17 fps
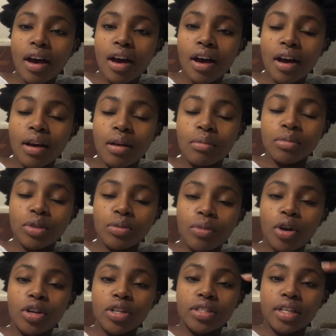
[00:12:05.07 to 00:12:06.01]

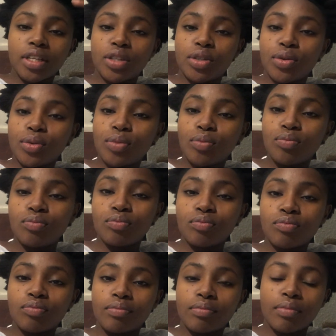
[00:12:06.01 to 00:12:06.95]
Tomorrow's day two,
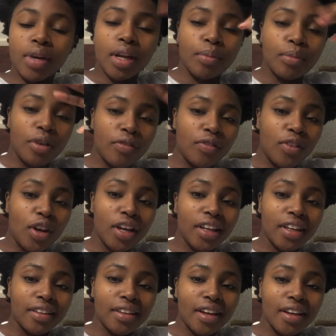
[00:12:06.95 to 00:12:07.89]
but I'm not
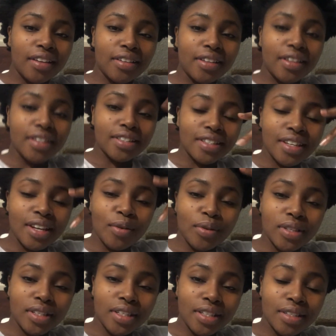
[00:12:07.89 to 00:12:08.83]
vlogging that because today
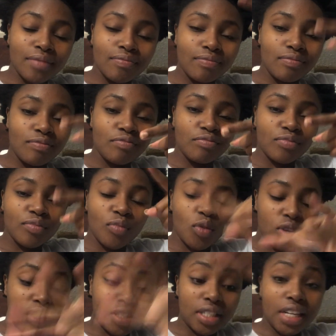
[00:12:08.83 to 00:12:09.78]
was
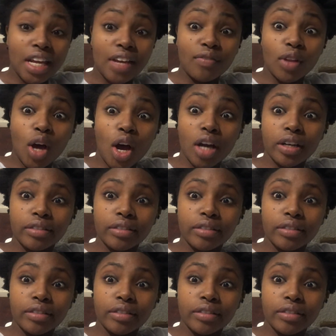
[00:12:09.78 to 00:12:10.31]
a day vlog.